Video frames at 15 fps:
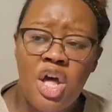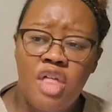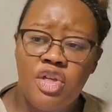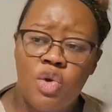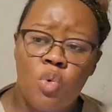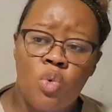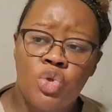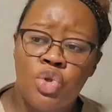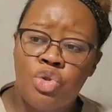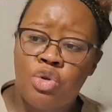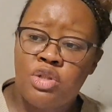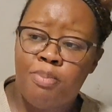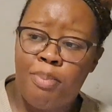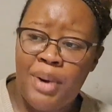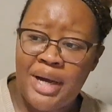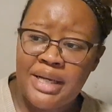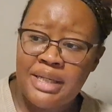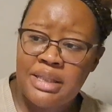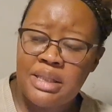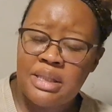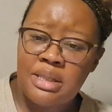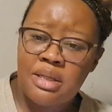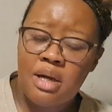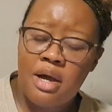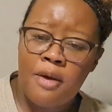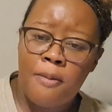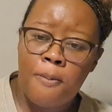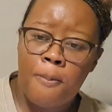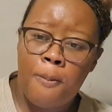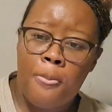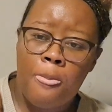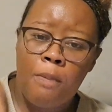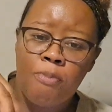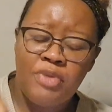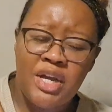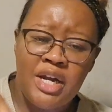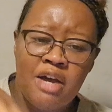There are also those buckets that